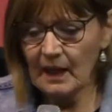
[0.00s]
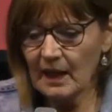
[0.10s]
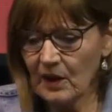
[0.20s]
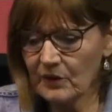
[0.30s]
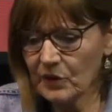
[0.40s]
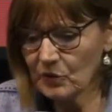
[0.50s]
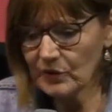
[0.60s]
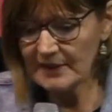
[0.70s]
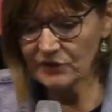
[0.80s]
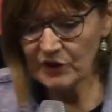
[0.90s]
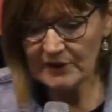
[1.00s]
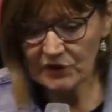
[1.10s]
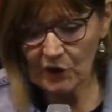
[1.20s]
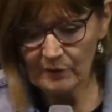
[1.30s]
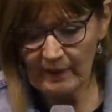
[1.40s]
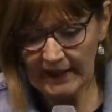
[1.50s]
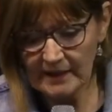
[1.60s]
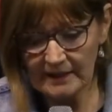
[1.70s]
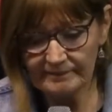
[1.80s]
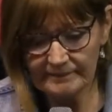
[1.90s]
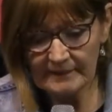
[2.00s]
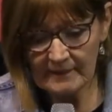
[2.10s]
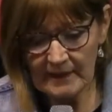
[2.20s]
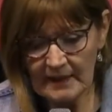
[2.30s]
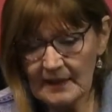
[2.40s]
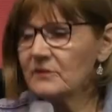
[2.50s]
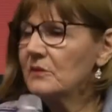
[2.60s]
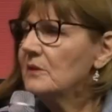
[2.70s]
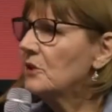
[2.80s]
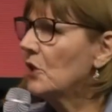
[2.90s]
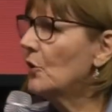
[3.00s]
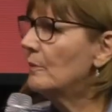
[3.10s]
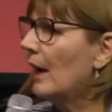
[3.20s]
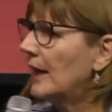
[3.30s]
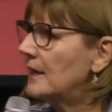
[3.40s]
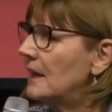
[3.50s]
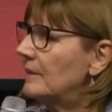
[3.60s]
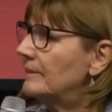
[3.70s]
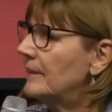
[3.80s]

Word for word: Oh, the Lord is just so mighty, so mighty.